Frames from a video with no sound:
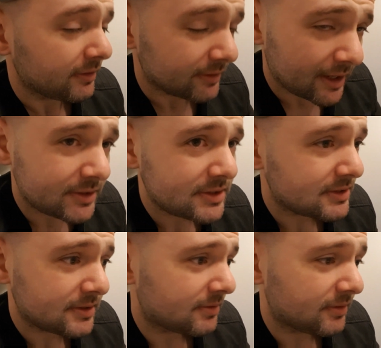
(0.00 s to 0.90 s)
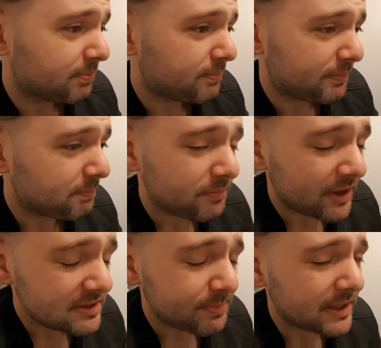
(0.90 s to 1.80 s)
That's
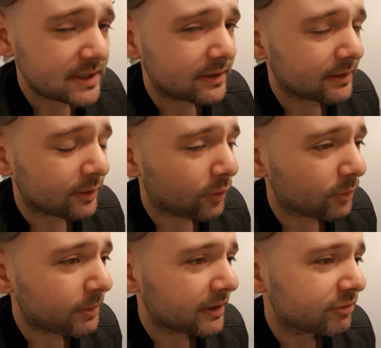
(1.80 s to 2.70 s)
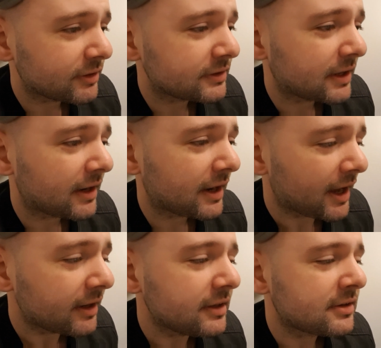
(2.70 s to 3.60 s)
basically the whole benefit. And
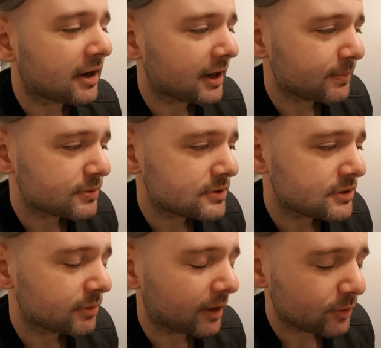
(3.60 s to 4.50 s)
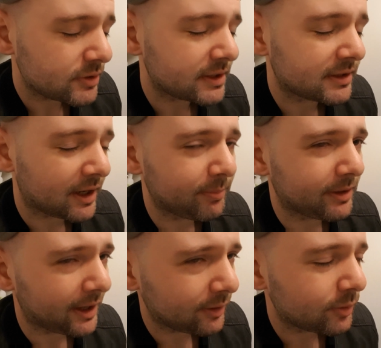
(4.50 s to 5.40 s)
adding types to a loosely typed
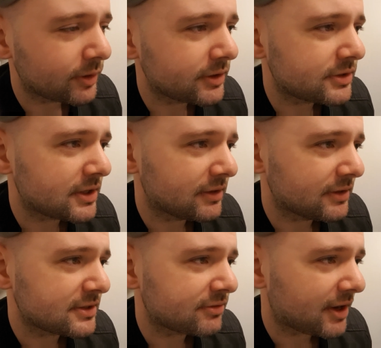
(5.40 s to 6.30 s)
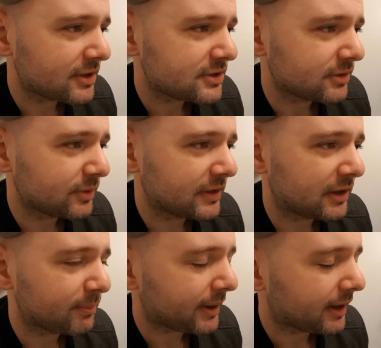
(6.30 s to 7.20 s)
language in this fashion with the
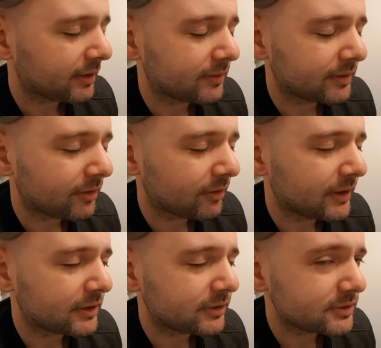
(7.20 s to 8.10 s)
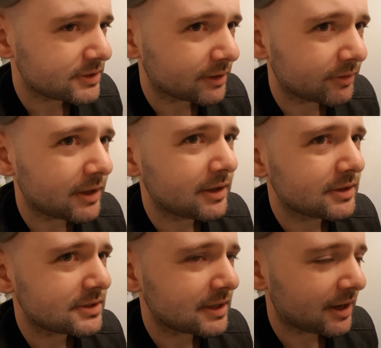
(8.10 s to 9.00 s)
compiler and all that good stuff
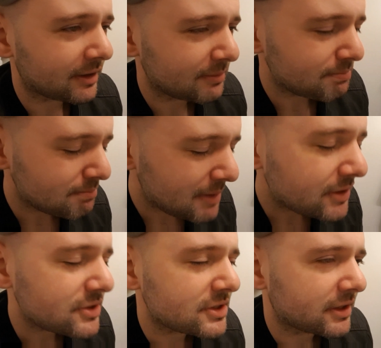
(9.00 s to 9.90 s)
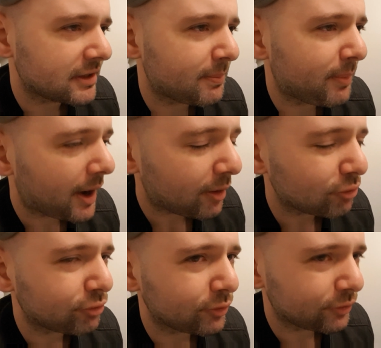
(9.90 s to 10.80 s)
is an immensely
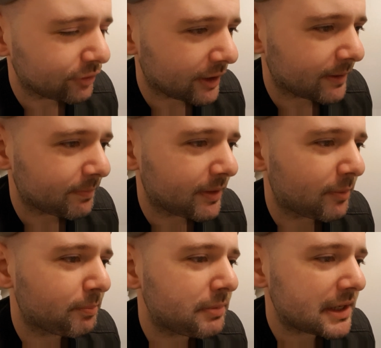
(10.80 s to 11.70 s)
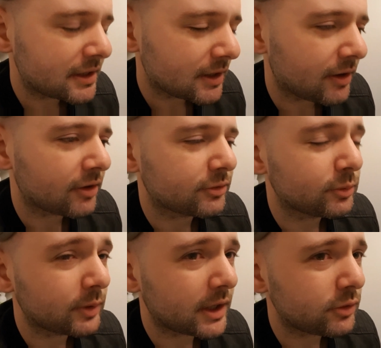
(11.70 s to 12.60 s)
powerful thing, because
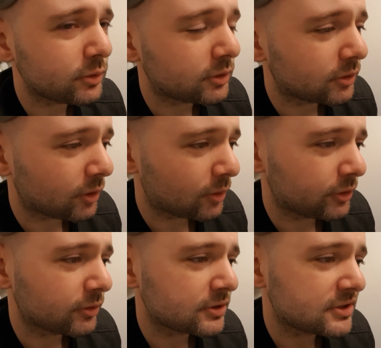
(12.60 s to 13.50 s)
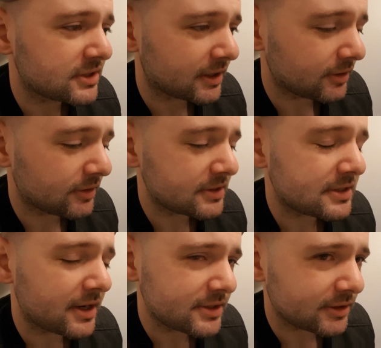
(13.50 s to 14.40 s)
when you grow the
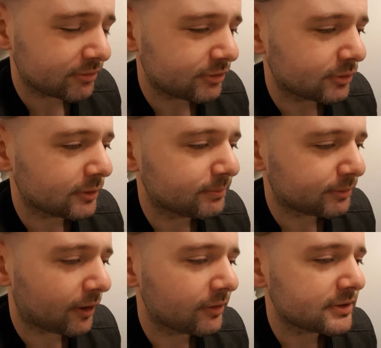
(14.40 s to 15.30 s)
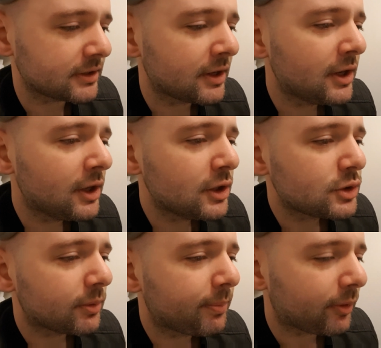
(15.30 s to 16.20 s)
size of your project
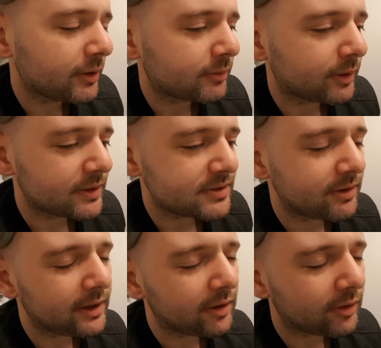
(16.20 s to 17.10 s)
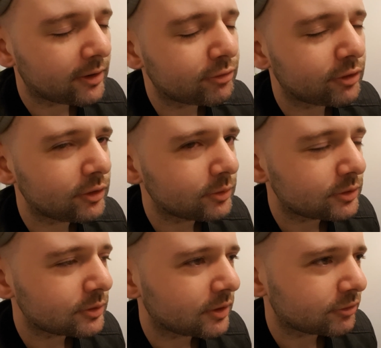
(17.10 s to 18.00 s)
to a point where it's very hard for you
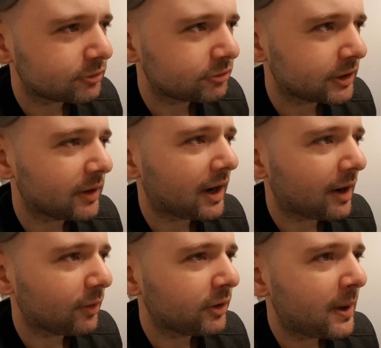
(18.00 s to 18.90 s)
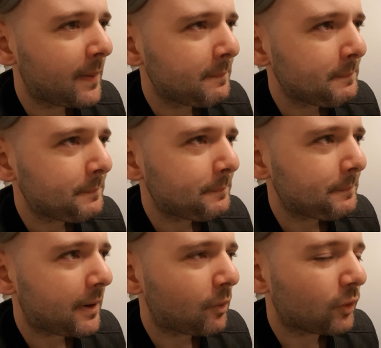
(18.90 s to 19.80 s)
to figure out
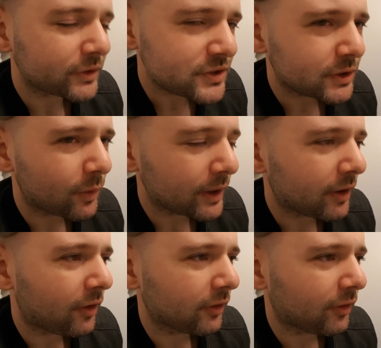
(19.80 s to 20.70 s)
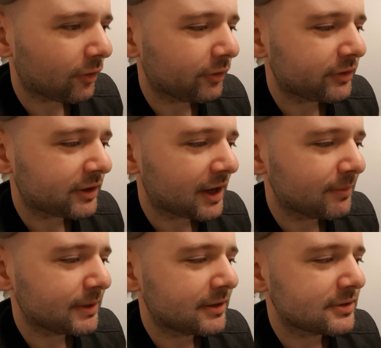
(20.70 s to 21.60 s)
what's going on all the time,
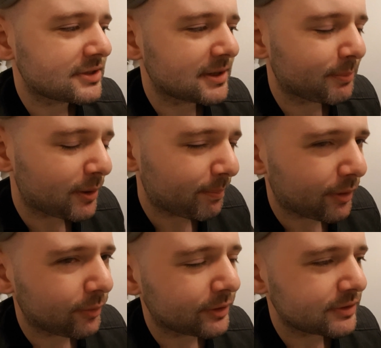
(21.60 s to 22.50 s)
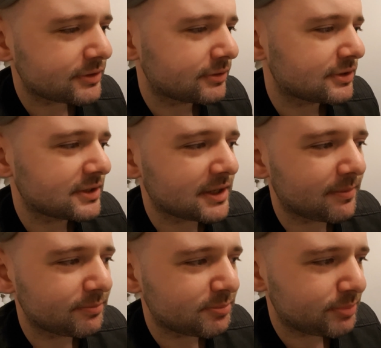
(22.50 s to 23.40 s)
because some components or
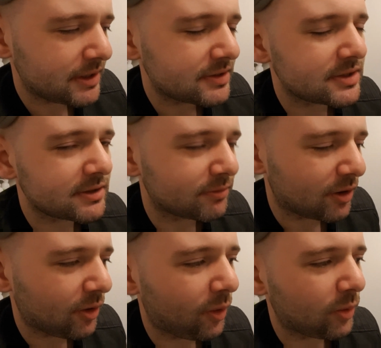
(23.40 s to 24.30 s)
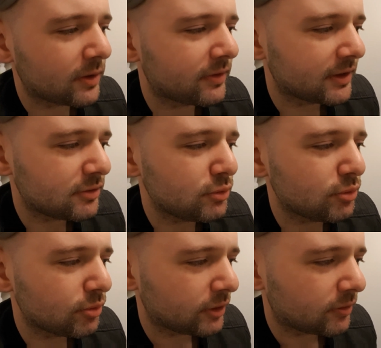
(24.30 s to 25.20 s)
some pieces of code that
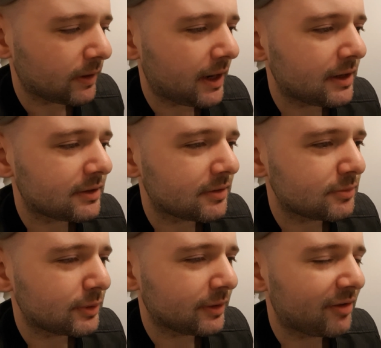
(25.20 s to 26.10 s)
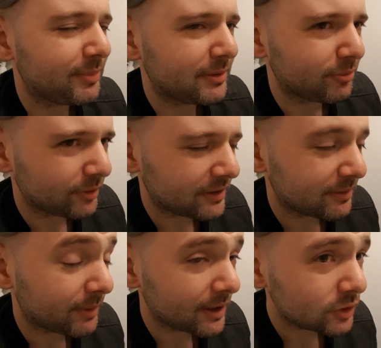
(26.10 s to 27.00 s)
you create will have been
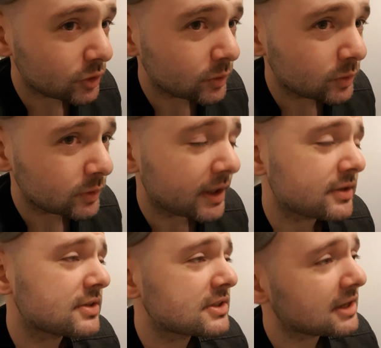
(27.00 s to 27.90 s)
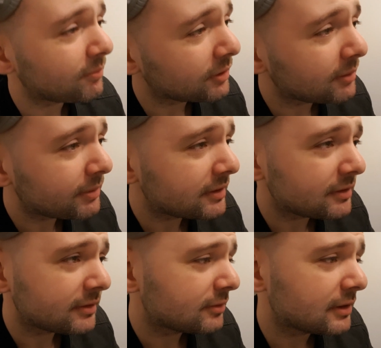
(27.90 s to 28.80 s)
written by you and some will have
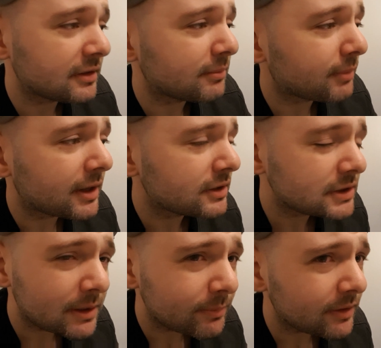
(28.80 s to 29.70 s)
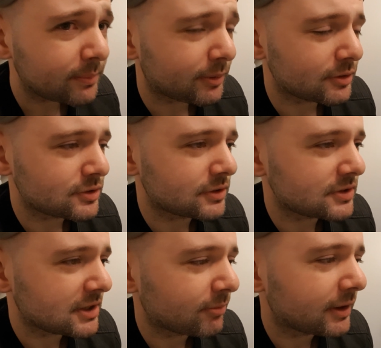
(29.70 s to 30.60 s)
been written by some other person
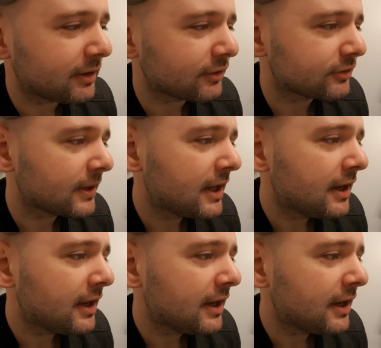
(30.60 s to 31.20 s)
somewhere else.